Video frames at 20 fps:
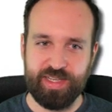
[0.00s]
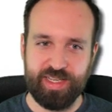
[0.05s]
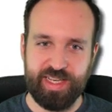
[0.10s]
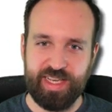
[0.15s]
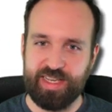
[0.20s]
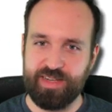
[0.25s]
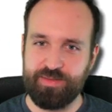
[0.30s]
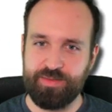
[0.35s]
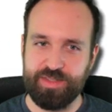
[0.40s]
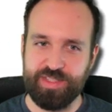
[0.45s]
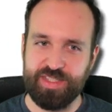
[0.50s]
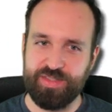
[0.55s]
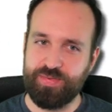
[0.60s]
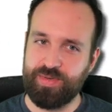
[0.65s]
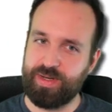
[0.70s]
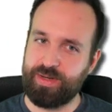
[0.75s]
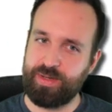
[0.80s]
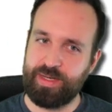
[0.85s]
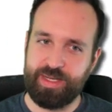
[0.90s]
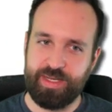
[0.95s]
Again,
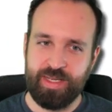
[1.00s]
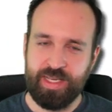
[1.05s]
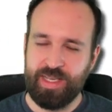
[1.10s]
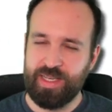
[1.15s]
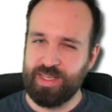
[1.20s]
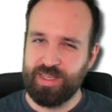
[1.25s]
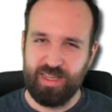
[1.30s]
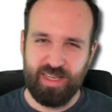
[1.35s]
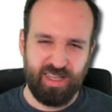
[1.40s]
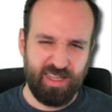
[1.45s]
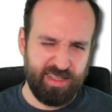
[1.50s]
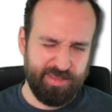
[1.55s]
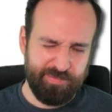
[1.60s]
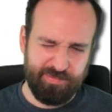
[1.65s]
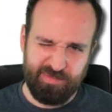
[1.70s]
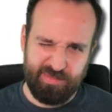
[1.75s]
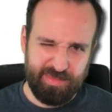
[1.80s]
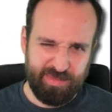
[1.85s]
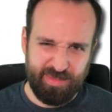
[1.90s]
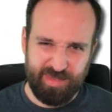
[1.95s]
Safari
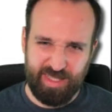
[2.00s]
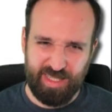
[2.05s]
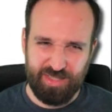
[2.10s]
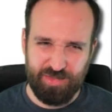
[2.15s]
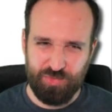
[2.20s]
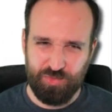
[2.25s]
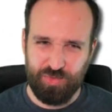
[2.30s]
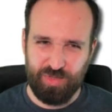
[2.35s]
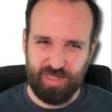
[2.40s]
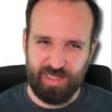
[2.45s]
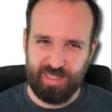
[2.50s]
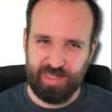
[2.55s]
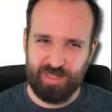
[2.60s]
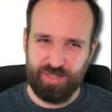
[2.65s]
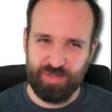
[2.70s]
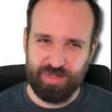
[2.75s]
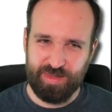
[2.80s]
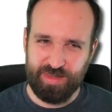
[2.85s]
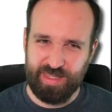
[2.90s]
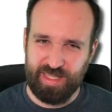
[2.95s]
um, doesn't really look